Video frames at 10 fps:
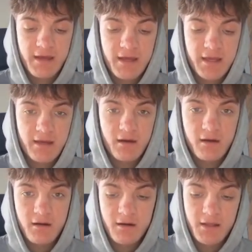a
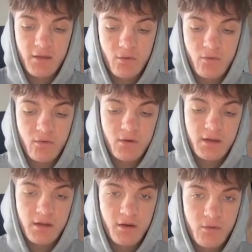high or
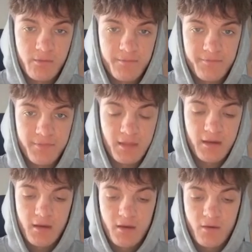low,
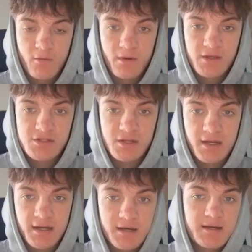which
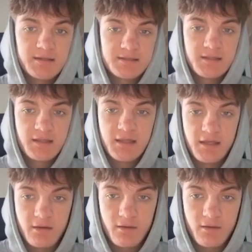has the